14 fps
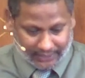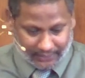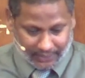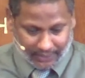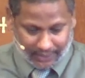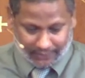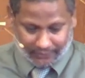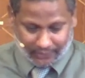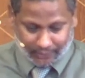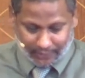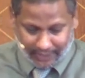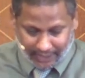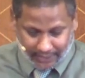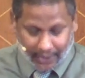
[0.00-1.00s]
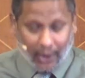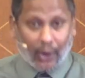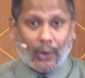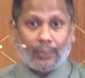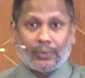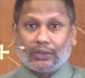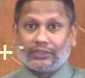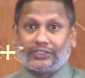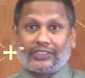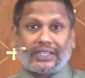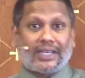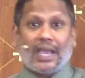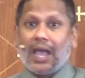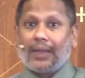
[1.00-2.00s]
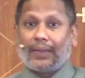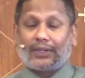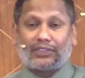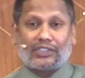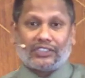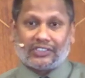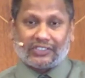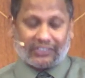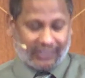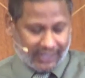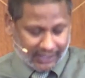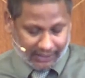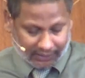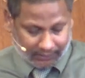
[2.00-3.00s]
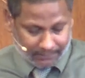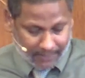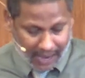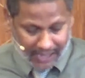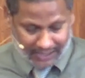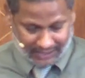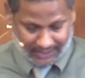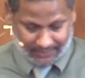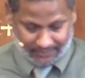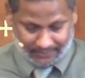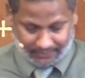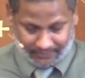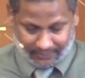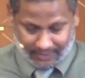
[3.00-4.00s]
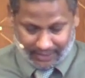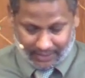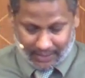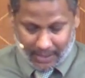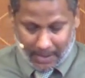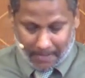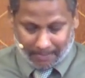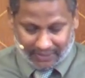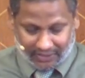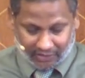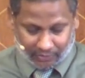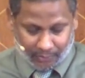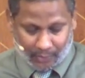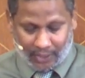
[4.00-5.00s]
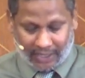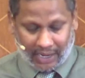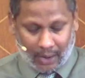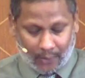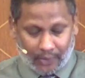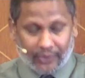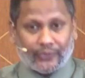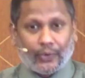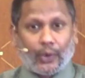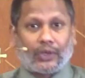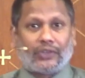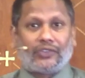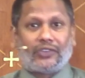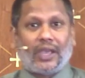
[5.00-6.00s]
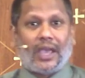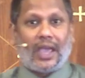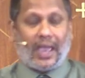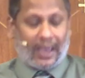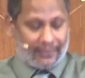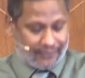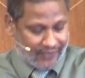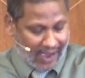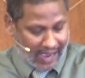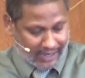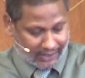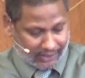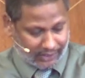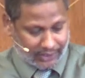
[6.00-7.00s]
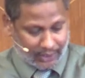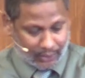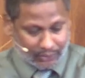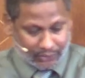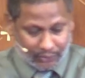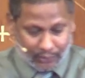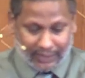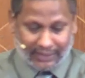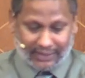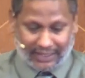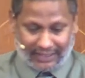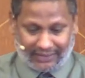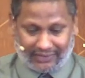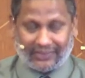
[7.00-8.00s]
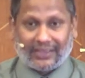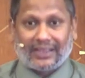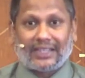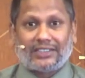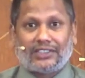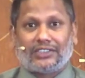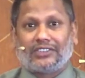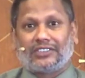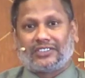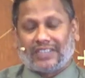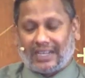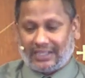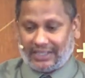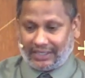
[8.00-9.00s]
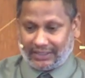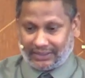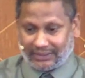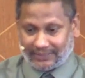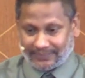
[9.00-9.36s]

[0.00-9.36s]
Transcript: uh, if you read at home, you'll see that Jesus healed many. But this morning, I want to focus emphatically on three things that Jesus said here